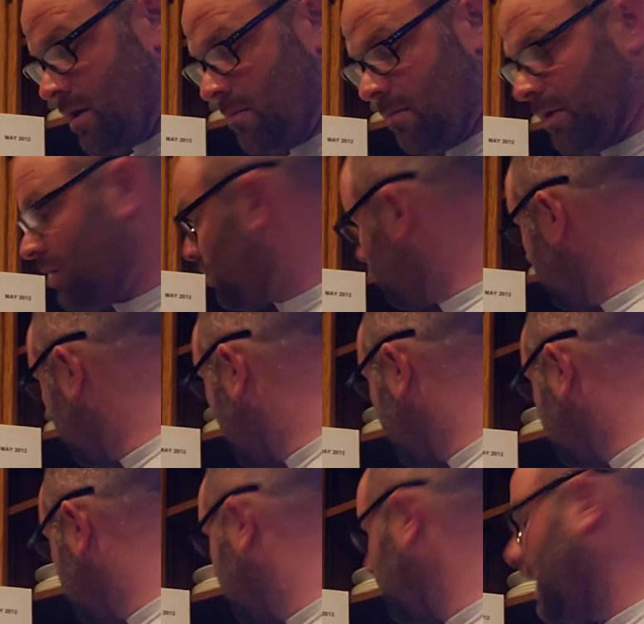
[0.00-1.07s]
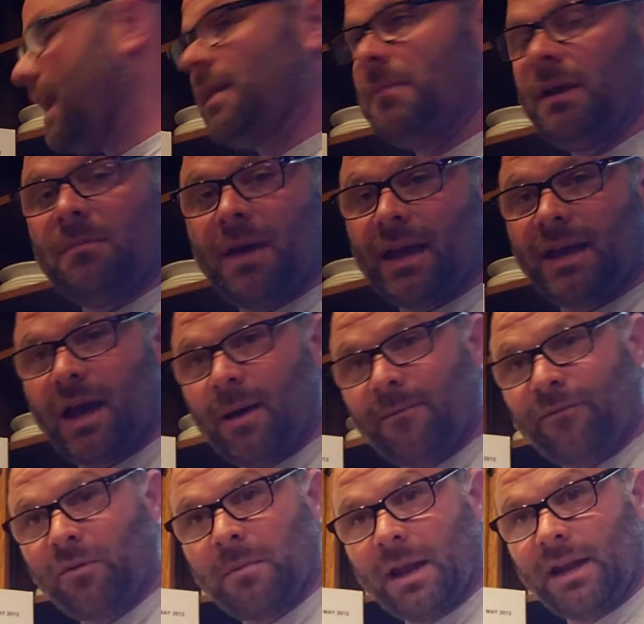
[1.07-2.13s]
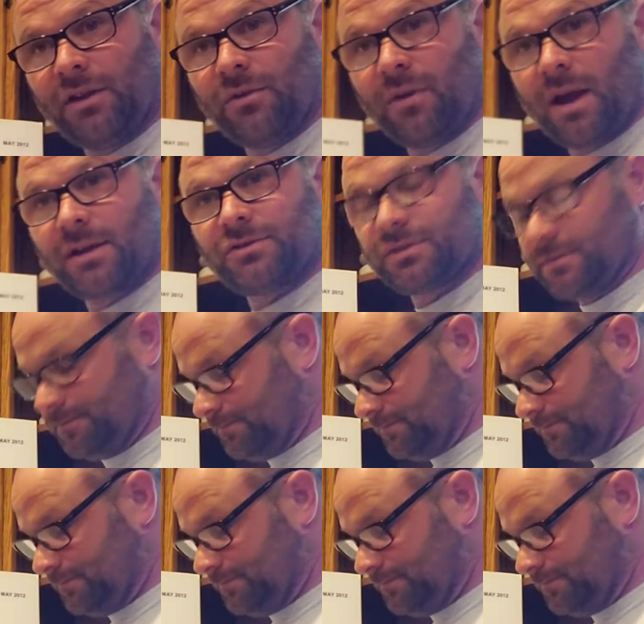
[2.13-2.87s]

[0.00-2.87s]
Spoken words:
but realize that the enemy may come from any direction.